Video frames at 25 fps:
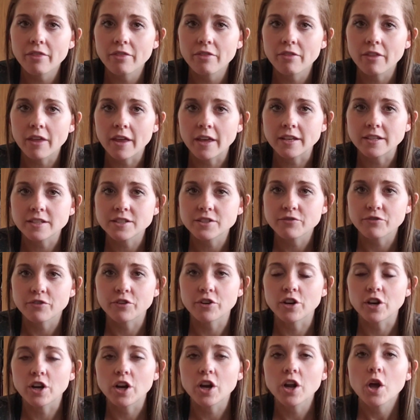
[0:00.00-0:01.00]
Thanks
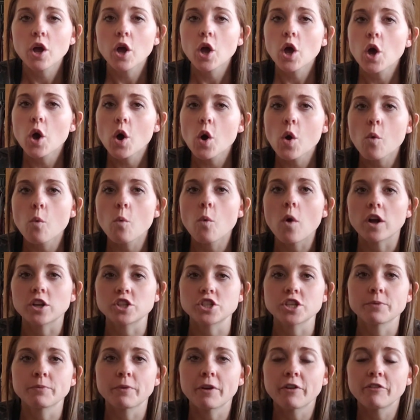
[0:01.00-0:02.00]
for
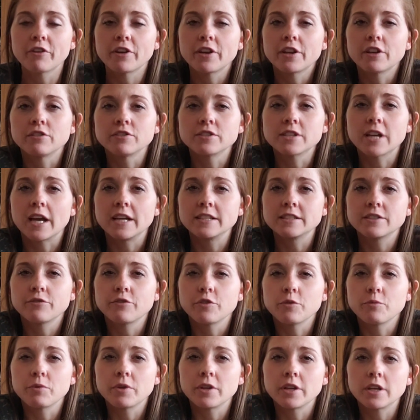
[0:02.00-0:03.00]
watching my videos, guys, if
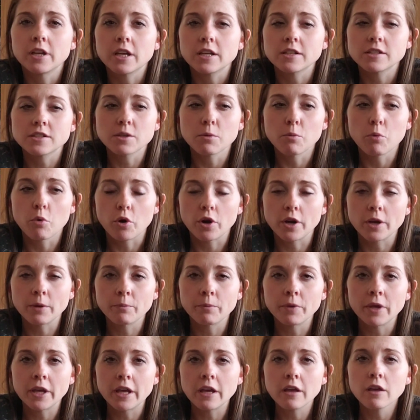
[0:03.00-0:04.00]
you've been supporting
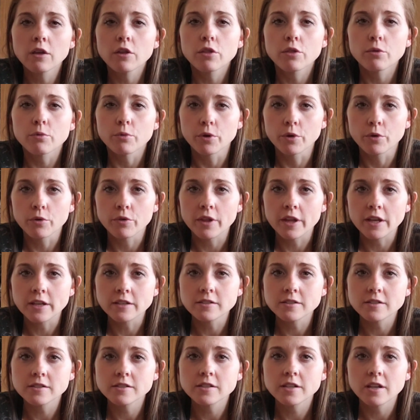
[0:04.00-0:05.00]
me through
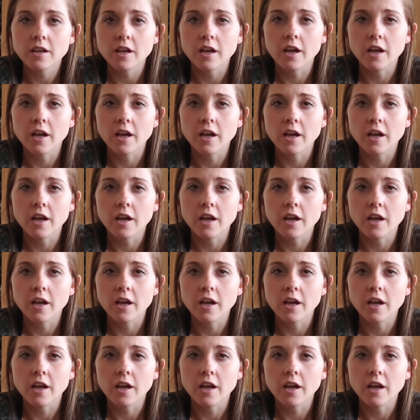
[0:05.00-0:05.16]
this.